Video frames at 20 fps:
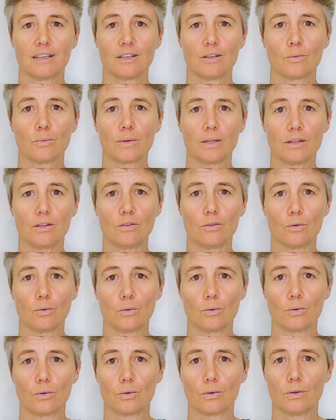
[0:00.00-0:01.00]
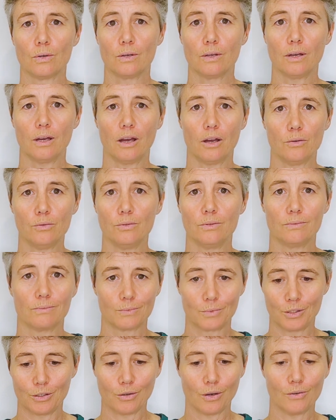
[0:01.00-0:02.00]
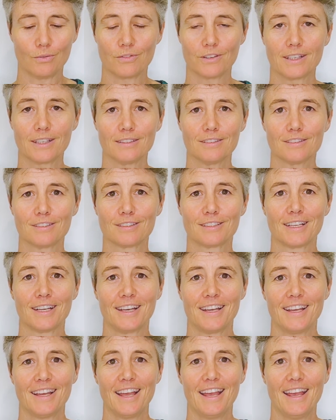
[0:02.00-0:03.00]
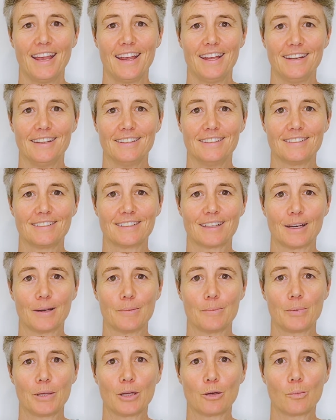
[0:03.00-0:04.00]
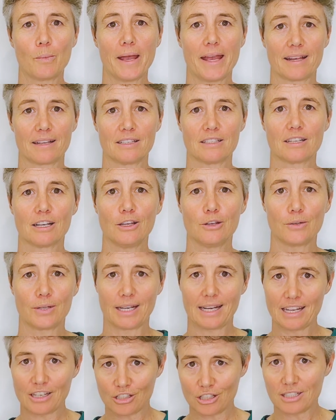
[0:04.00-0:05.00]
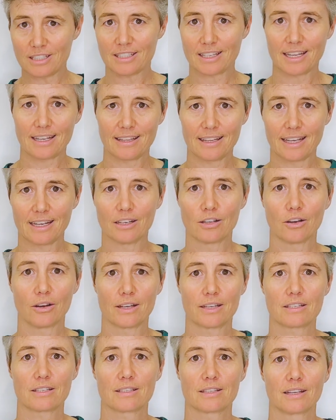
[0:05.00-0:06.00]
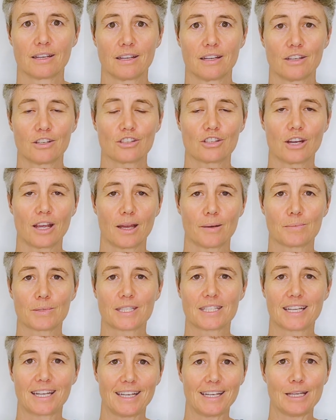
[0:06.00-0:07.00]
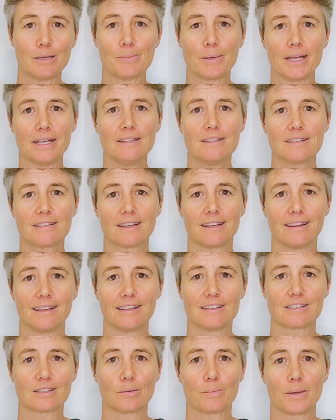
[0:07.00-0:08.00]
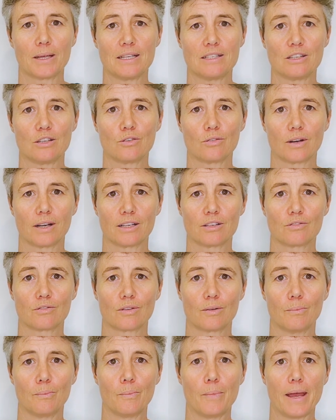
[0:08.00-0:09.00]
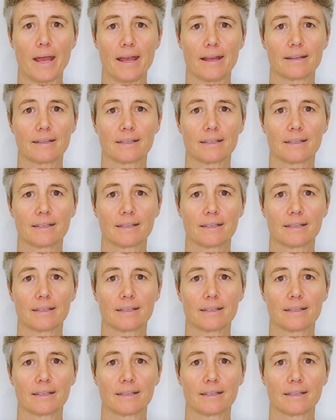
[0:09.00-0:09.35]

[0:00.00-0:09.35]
with your own fingers and peel back until you can actually see that nice sharp skinny piece, and that's the piece you're trying to trim back.